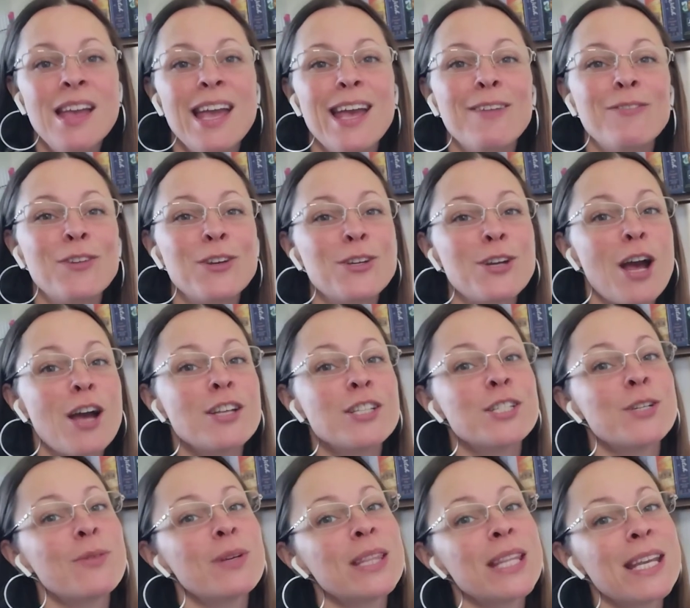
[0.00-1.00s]
If you're not
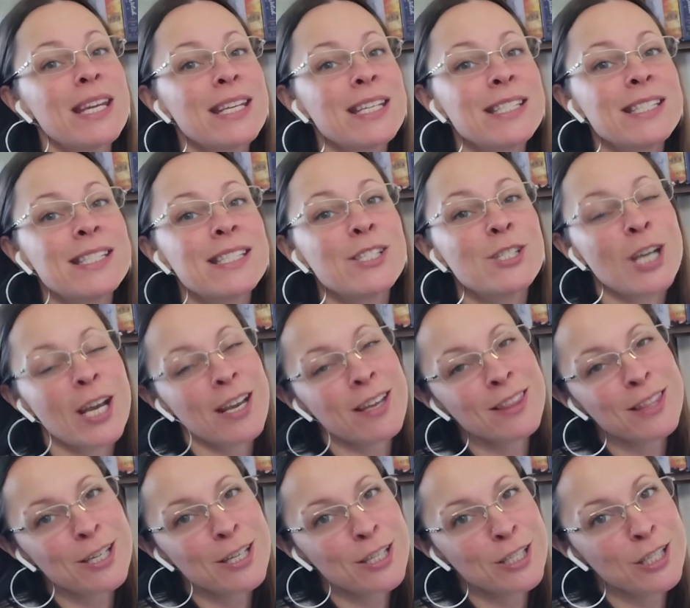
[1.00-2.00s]
sure what that is, check
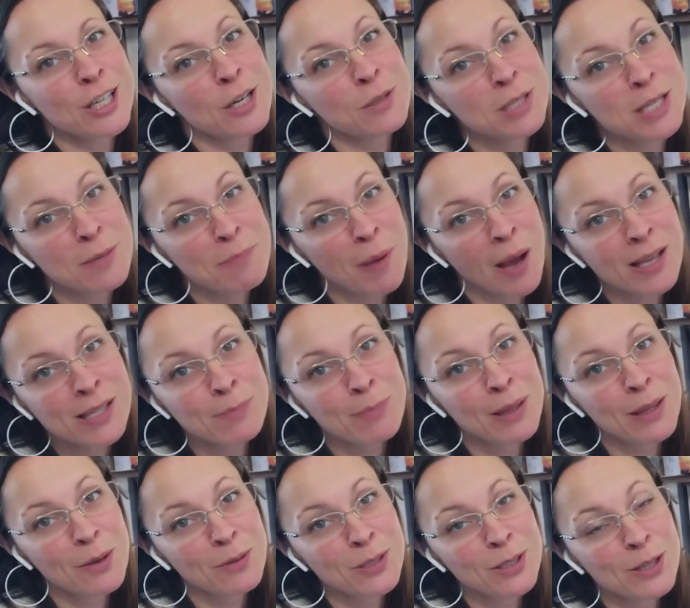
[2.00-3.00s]
out the description box
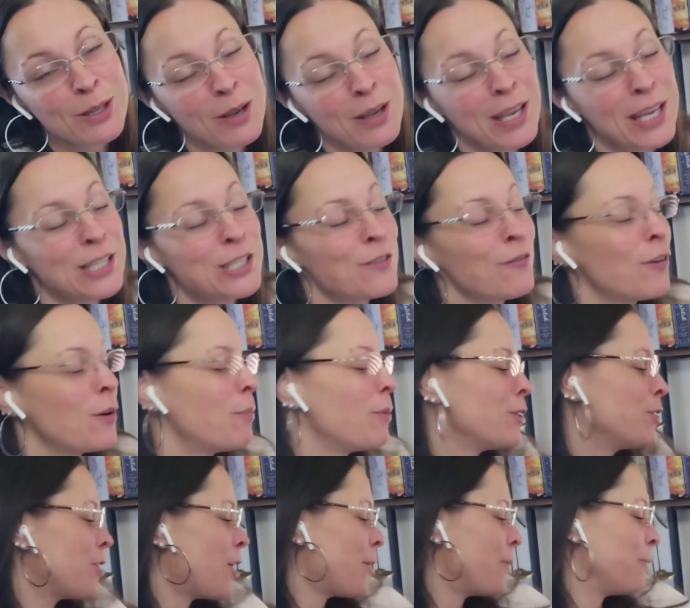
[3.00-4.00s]
below to locate your free
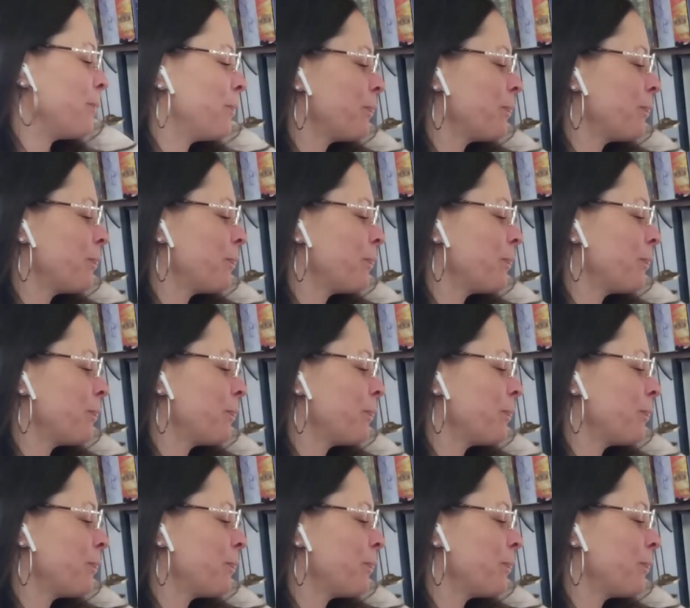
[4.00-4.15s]
birth chart.